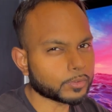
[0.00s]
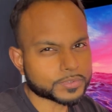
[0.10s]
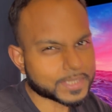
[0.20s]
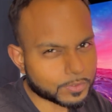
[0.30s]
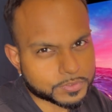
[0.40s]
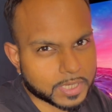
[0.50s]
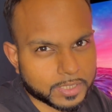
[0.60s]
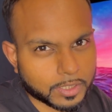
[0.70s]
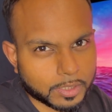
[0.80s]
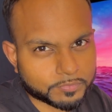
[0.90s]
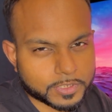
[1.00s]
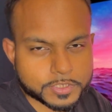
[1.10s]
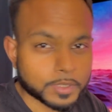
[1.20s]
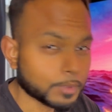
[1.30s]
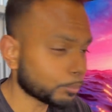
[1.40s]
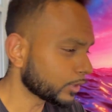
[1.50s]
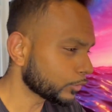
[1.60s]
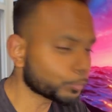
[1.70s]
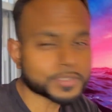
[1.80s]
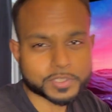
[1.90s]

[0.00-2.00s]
this sounds kind of obvious, but you'll be